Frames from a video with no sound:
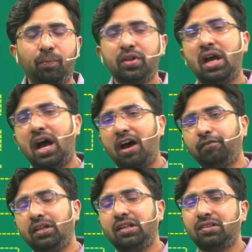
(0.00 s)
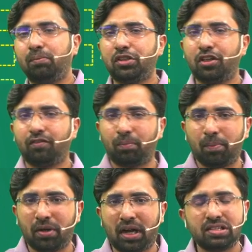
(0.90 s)
After the submission of the paper,
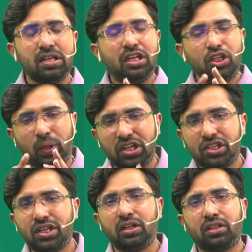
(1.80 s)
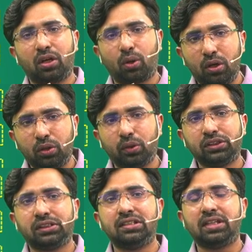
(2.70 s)
guys, you can check the wrong
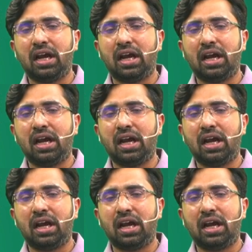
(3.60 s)
questions and,